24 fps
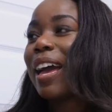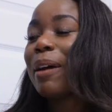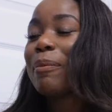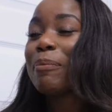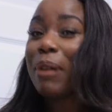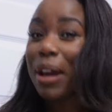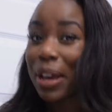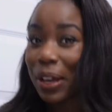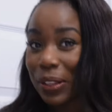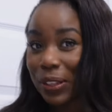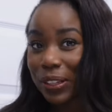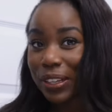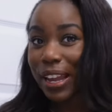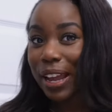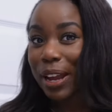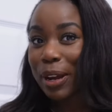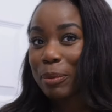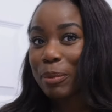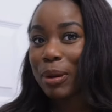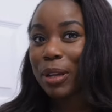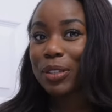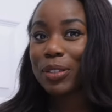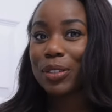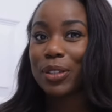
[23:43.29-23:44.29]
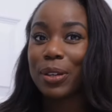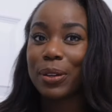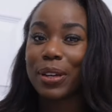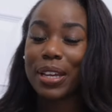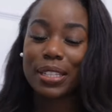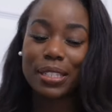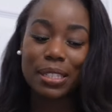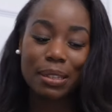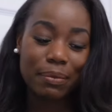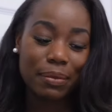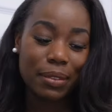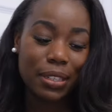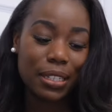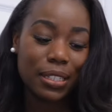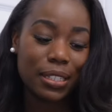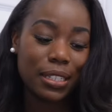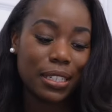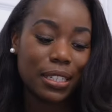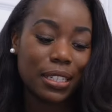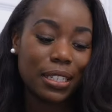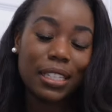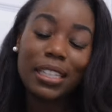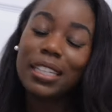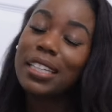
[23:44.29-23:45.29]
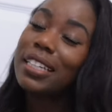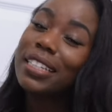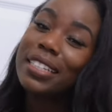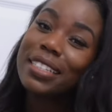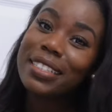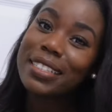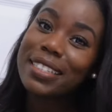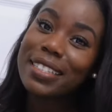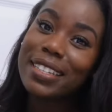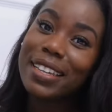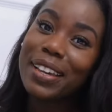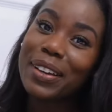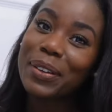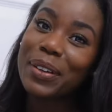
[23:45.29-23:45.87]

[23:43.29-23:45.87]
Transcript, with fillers: Michael and I are about to go get something to eat.